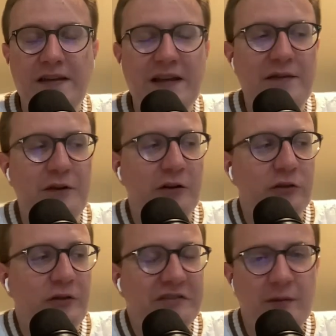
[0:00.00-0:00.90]
And yet they're
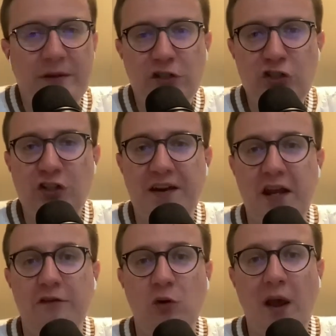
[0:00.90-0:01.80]
increasingly being shut
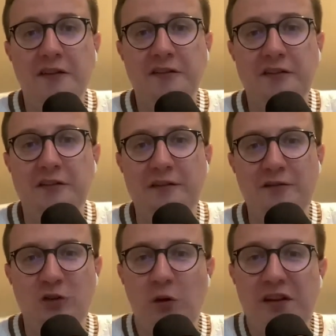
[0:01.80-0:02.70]
out of the West.
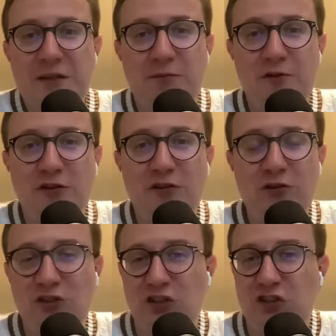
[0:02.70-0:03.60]
So what are they supposed to
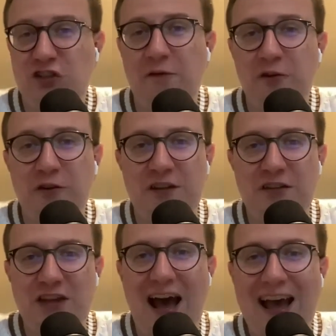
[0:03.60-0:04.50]
do? Just suffer
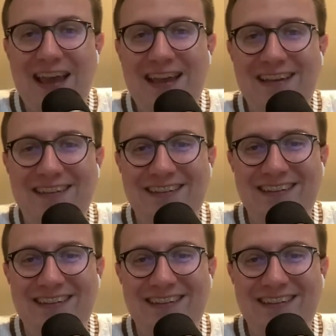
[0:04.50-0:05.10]
and die?